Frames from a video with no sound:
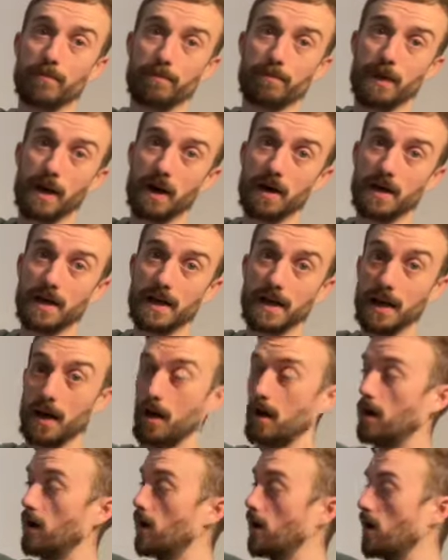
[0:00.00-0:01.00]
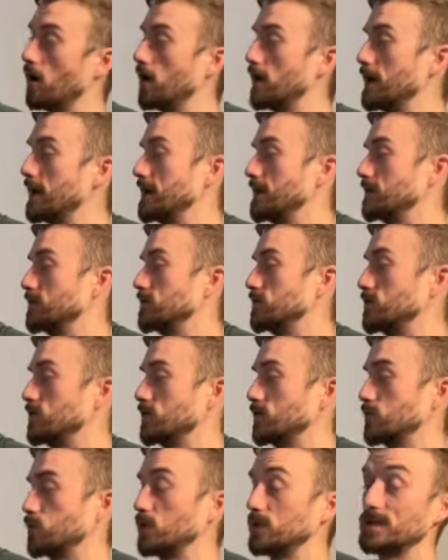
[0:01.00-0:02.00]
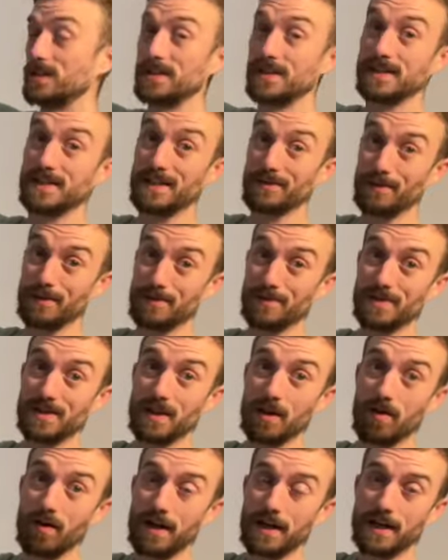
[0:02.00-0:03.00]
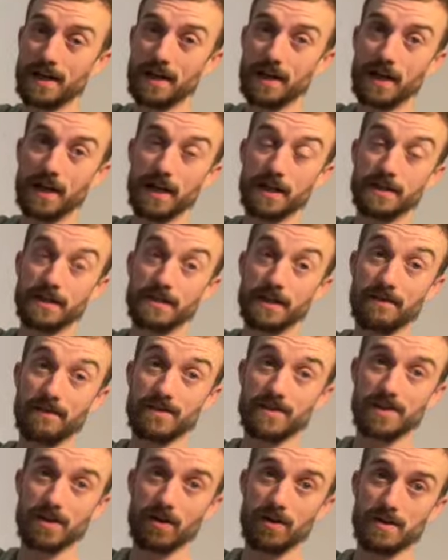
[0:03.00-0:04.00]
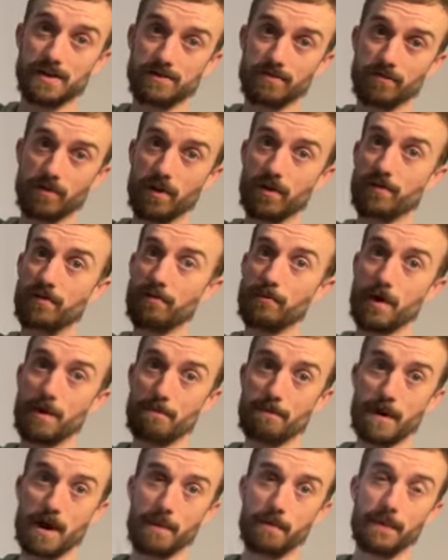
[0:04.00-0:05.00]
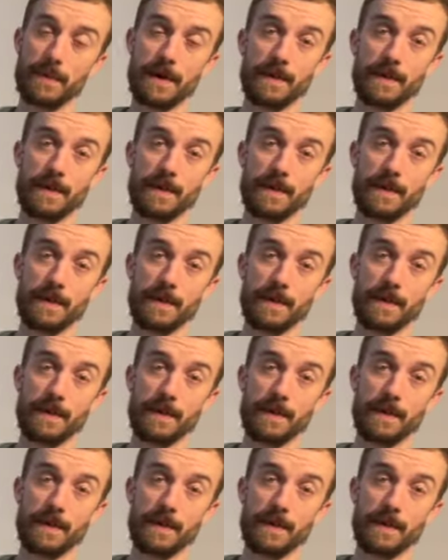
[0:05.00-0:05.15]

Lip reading: but I just wanted to see what it was like to get the sizing right for my mum.